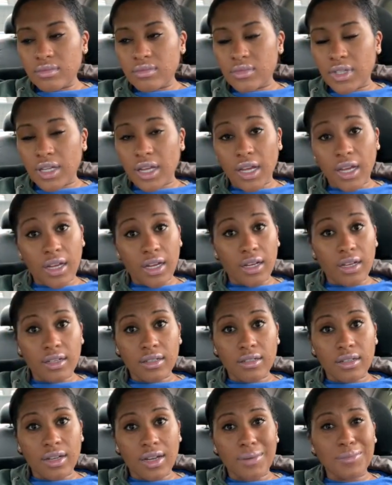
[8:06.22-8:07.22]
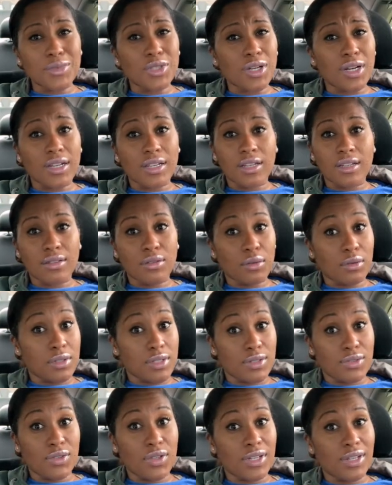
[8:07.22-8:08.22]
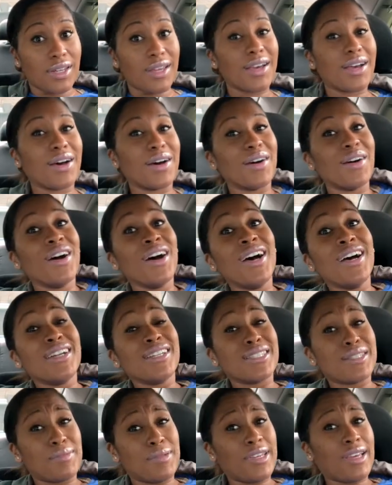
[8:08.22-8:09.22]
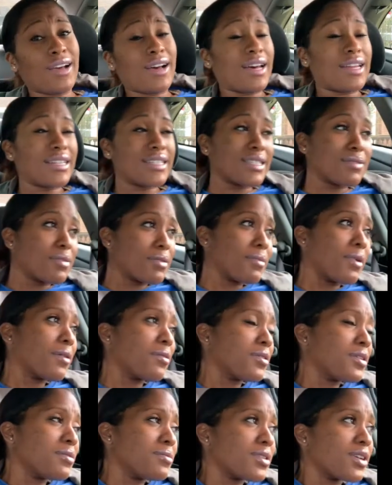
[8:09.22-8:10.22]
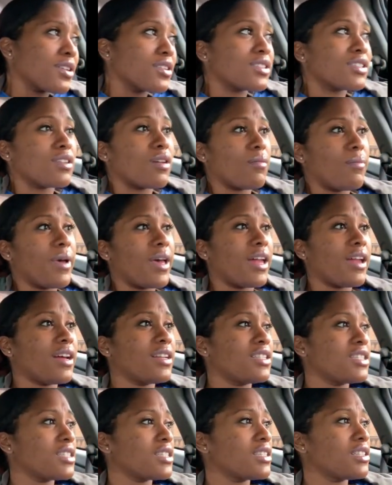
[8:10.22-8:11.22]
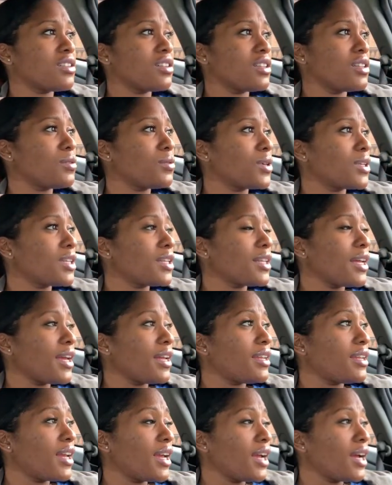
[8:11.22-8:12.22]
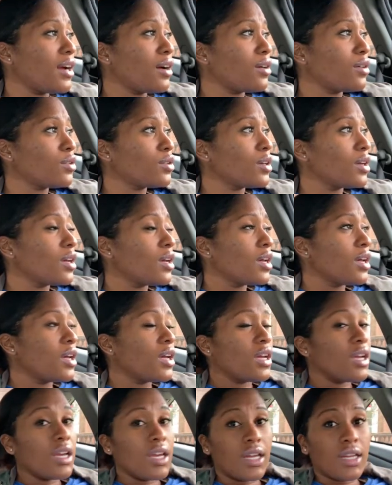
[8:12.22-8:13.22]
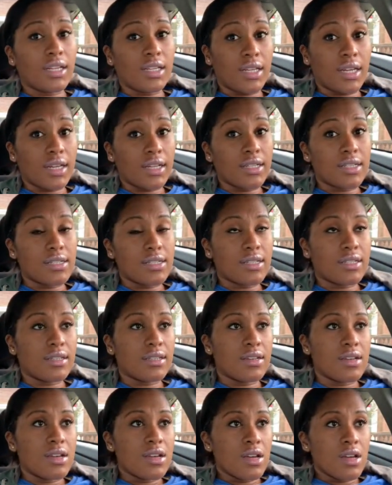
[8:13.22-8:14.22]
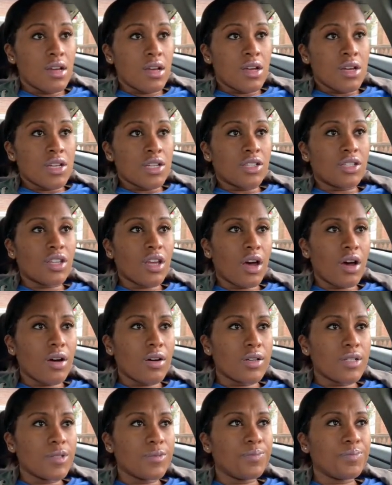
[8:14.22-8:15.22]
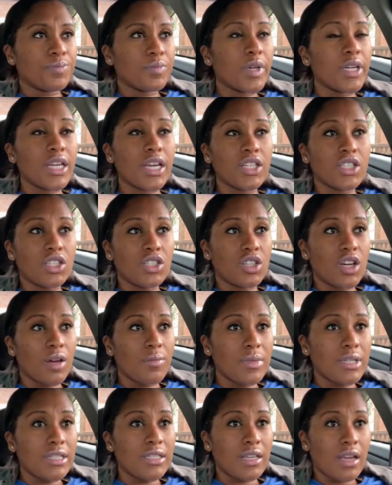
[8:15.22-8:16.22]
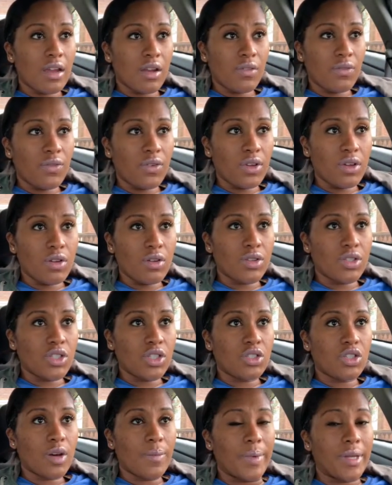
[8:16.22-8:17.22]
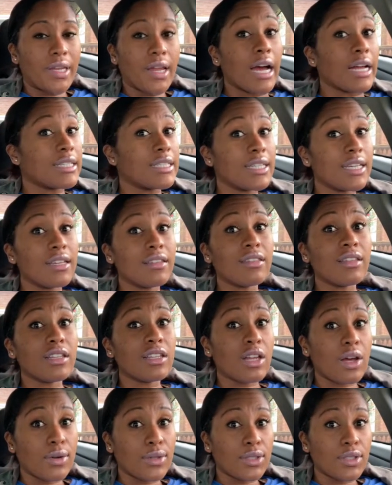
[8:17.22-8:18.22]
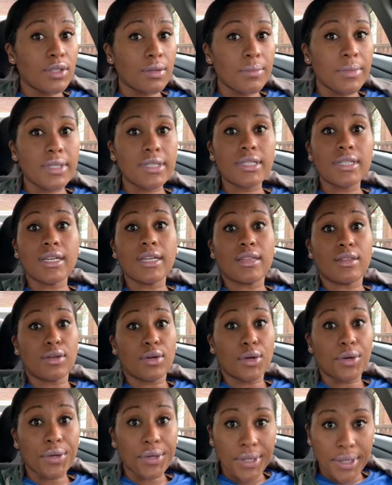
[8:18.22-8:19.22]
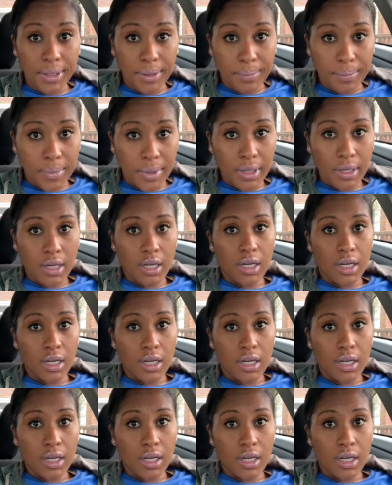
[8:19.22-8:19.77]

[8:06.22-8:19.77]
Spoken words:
Yeah, I'm trying to get through this video, to be honest, but my ribs hurt so bad, I just literally want to lay down, and yes. So, but yeah, she told me Cetaphil, and she told me not to get the lotion, but to get the cream.